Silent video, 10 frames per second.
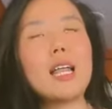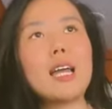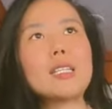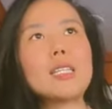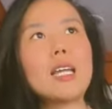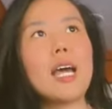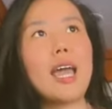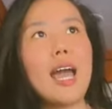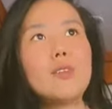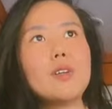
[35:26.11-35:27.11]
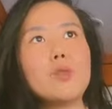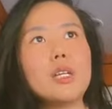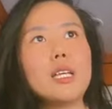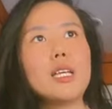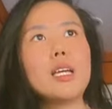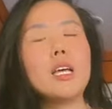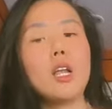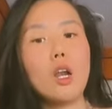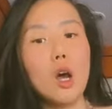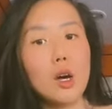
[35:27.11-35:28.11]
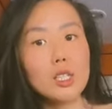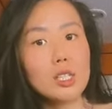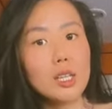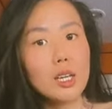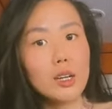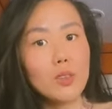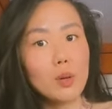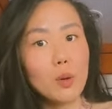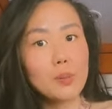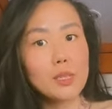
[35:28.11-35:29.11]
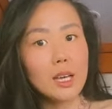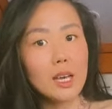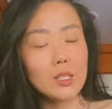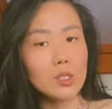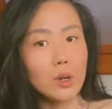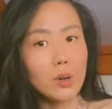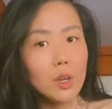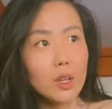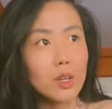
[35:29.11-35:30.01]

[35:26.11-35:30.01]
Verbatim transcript: Like I said, I haven't really launched it on the website, so